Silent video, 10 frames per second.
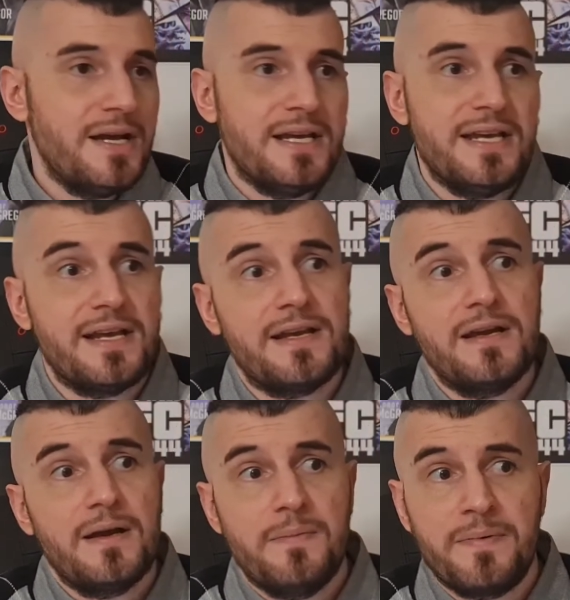
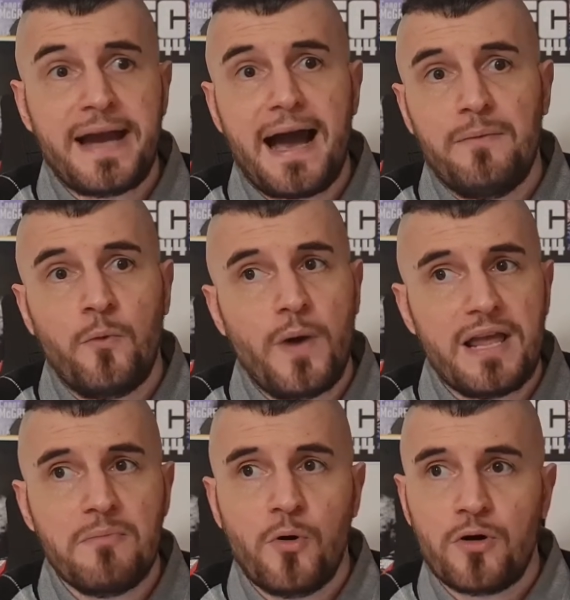He got
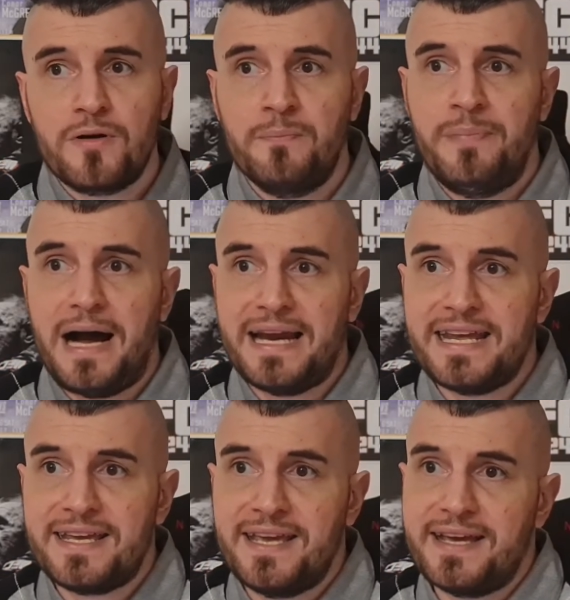way more
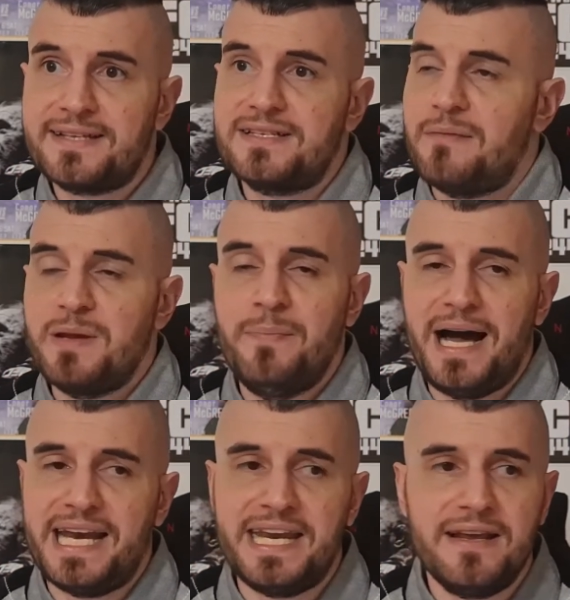body kicks,
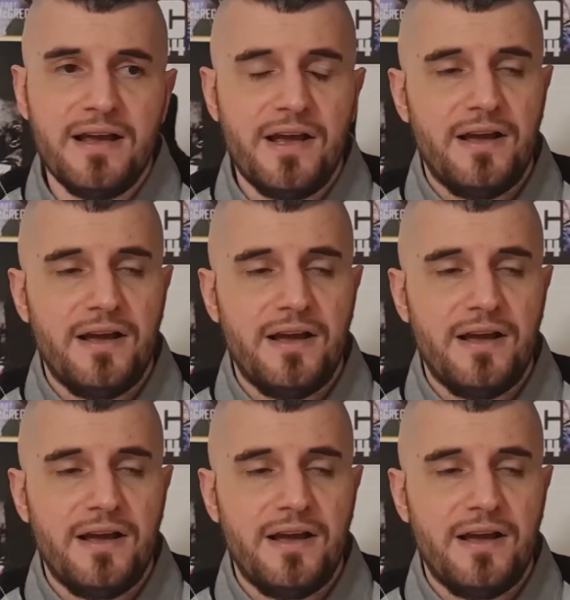body